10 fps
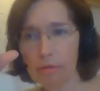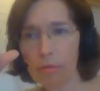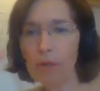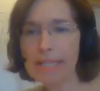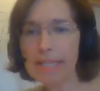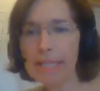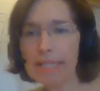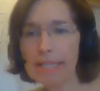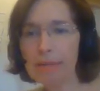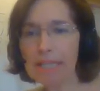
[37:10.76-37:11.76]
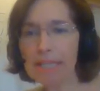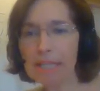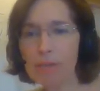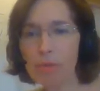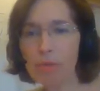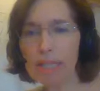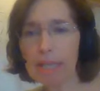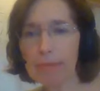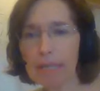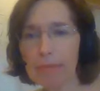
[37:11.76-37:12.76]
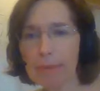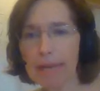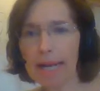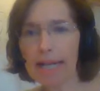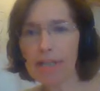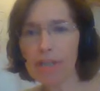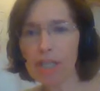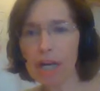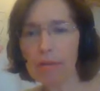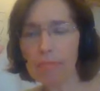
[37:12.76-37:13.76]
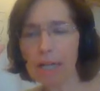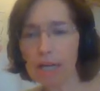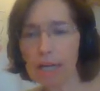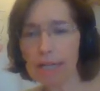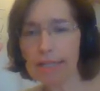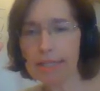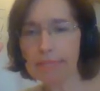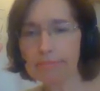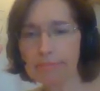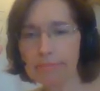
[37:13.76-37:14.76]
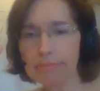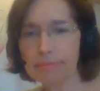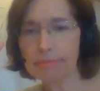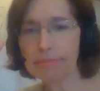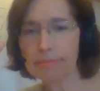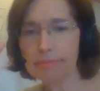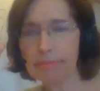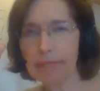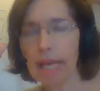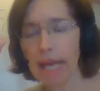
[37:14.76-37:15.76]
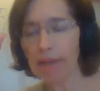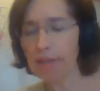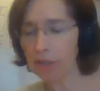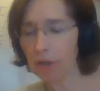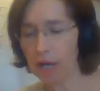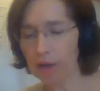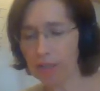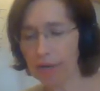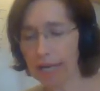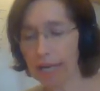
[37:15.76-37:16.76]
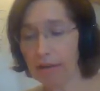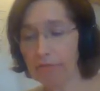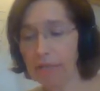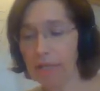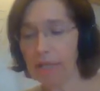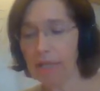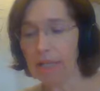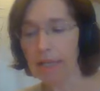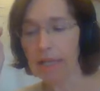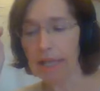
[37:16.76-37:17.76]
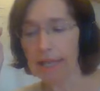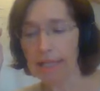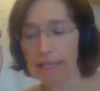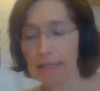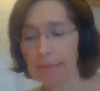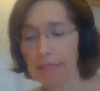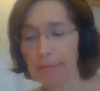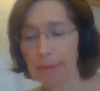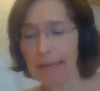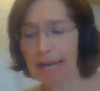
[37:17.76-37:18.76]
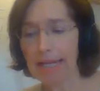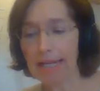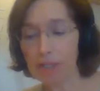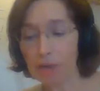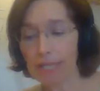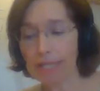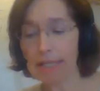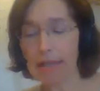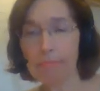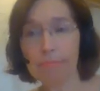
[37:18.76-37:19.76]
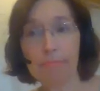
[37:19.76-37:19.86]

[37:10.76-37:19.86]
one sentence that begins with a www.asia.because, and then you'll also have a www.asia dress up